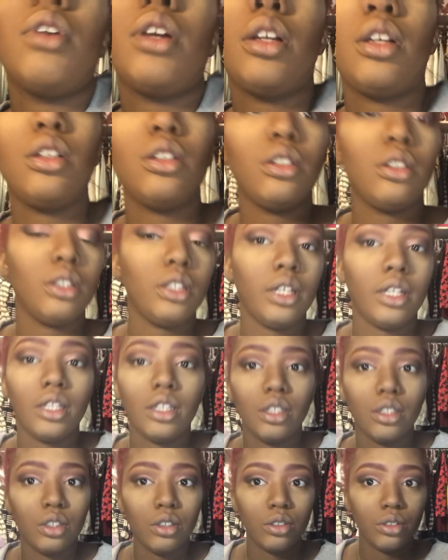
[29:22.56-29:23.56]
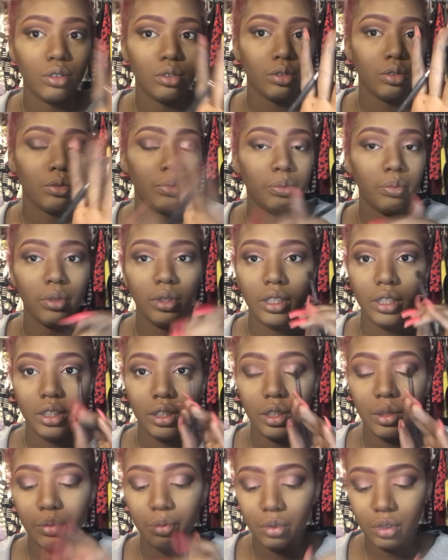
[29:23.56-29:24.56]
regular like little
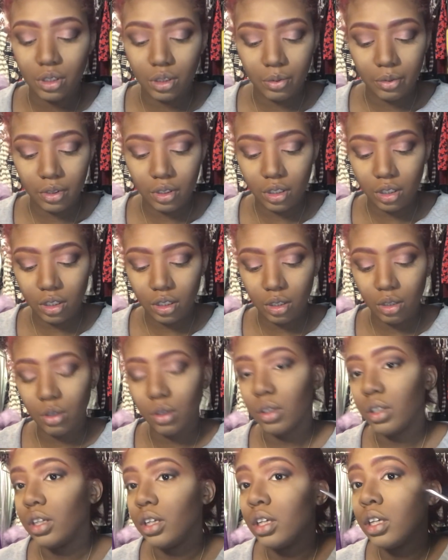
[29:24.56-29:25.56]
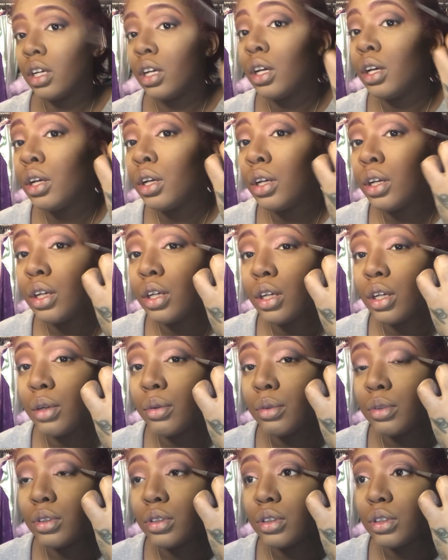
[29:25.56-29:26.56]
blending brush with nothing on it.
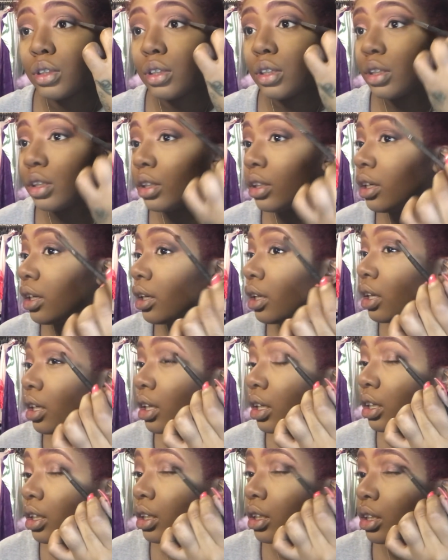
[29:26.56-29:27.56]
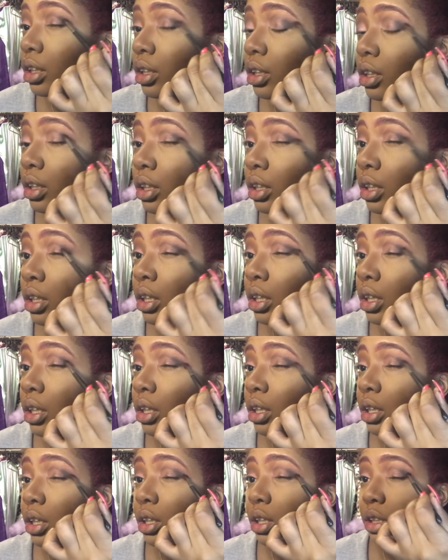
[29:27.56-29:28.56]
We're just gonna like kind of
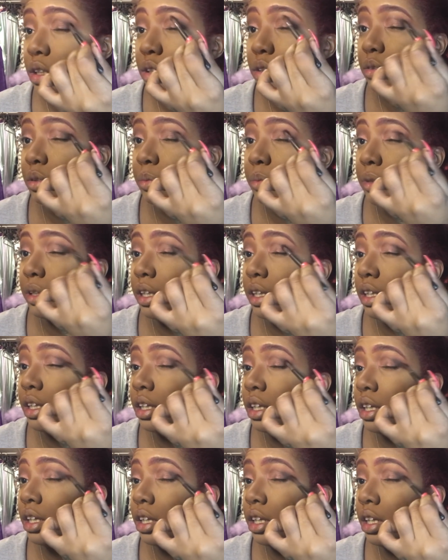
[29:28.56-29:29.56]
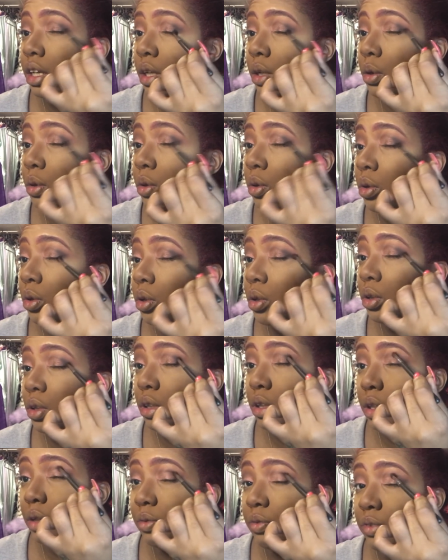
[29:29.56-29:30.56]
sweep that in and out,
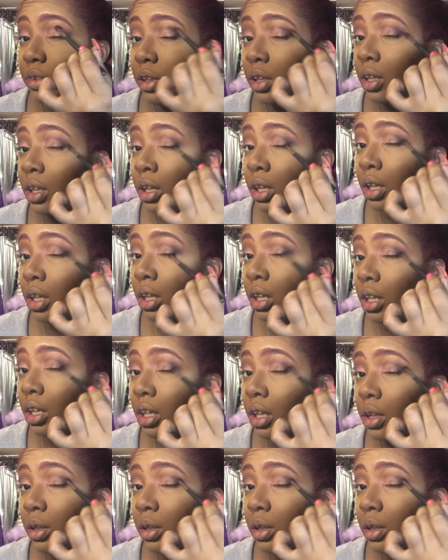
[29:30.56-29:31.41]
the V in and